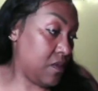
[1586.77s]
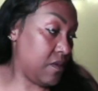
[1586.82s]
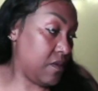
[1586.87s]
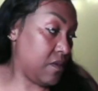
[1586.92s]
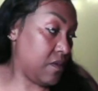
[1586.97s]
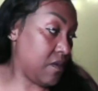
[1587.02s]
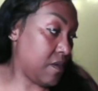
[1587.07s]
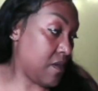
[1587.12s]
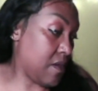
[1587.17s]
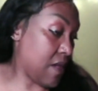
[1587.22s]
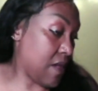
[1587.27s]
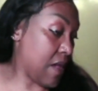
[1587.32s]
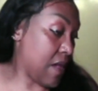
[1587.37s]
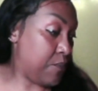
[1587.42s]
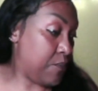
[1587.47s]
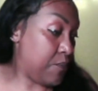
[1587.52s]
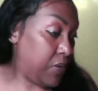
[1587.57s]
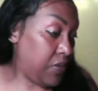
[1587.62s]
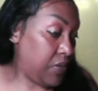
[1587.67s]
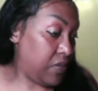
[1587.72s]
I
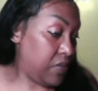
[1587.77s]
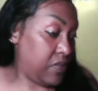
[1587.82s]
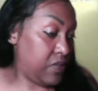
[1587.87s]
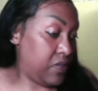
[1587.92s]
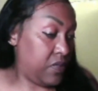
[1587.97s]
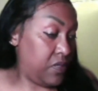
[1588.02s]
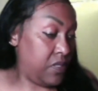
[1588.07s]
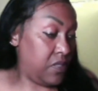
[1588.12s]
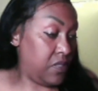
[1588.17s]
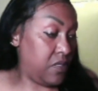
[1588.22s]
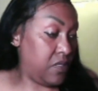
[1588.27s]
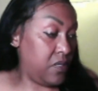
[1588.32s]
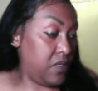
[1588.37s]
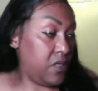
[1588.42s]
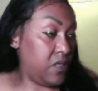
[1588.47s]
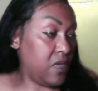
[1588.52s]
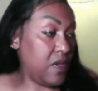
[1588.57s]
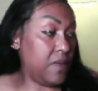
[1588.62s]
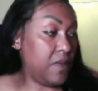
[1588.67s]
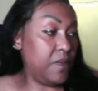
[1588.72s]
put the
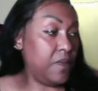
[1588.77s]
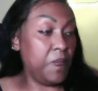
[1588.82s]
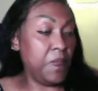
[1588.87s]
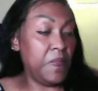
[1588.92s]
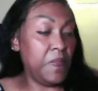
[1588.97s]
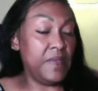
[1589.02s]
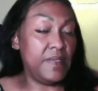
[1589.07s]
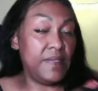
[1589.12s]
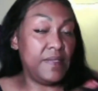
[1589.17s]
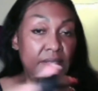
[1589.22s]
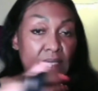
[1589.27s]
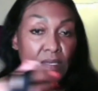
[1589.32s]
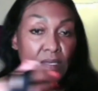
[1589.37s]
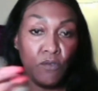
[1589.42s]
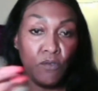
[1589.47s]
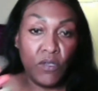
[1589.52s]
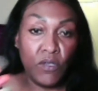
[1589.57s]
silk.